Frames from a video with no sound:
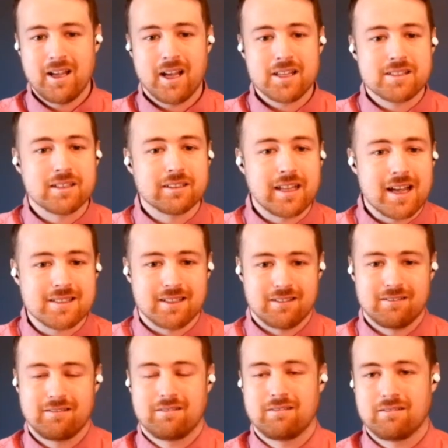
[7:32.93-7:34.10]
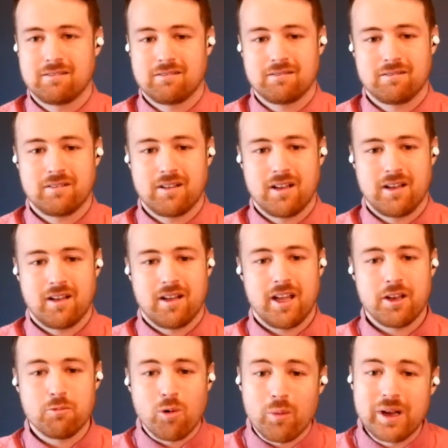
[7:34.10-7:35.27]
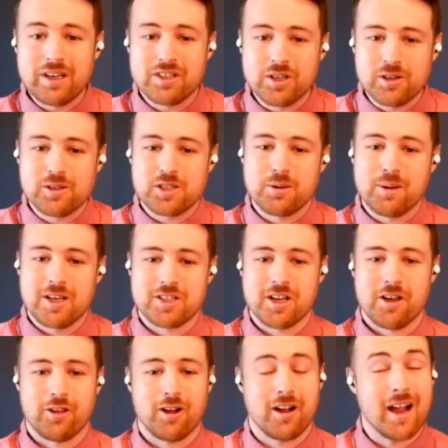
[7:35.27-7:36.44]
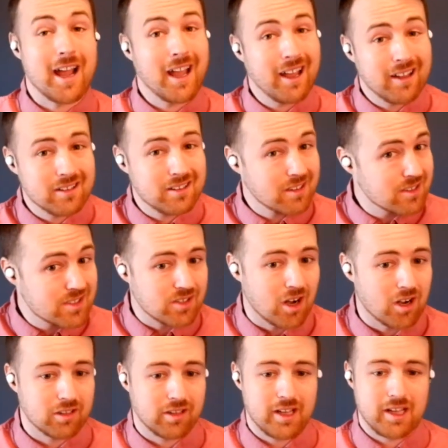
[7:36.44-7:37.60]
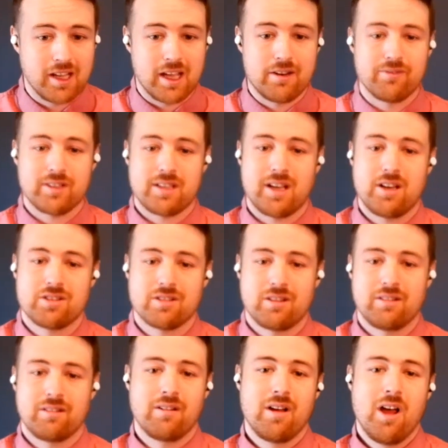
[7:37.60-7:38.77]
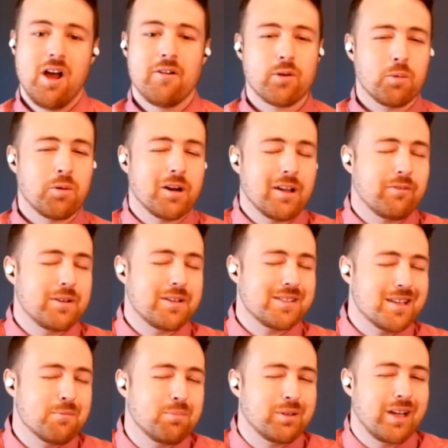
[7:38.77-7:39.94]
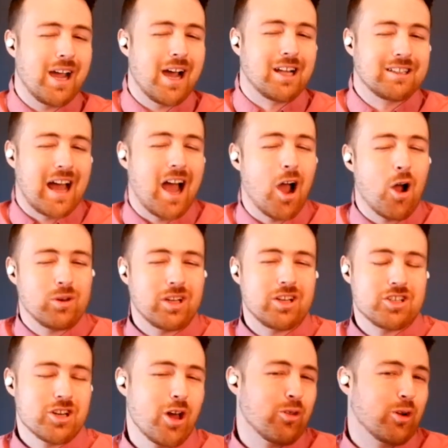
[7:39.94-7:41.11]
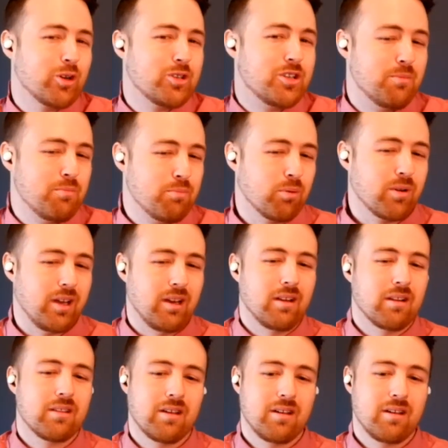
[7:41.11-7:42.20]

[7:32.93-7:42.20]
It's a lesson in what we do to each other and a startling invitation. For what if we simply allowed each other to breathe?